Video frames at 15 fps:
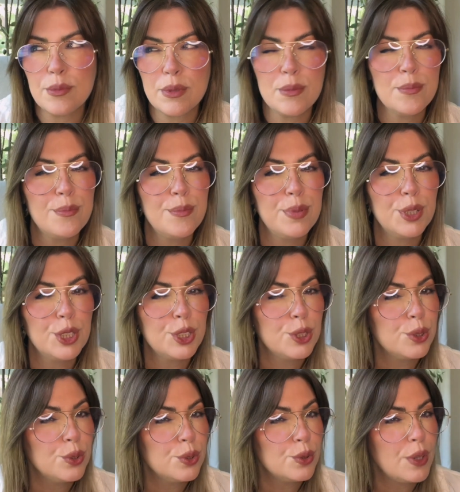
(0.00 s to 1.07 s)
them in
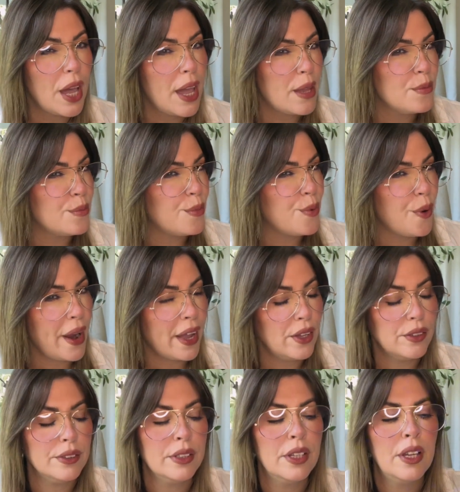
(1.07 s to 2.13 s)
blue and
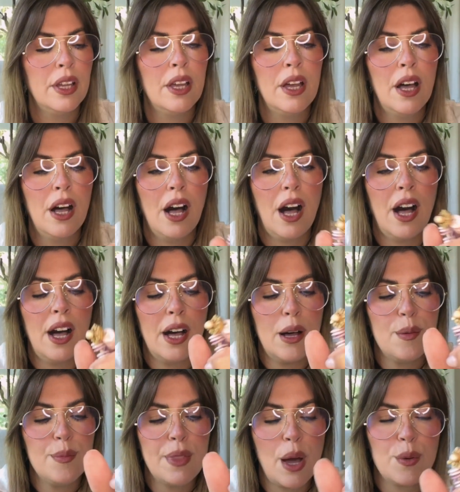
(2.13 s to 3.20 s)
brown.
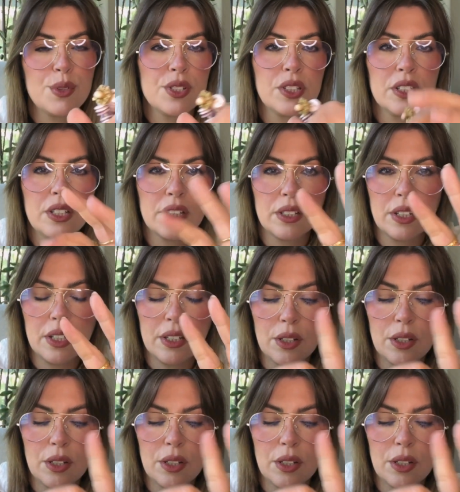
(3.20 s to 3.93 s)
That was the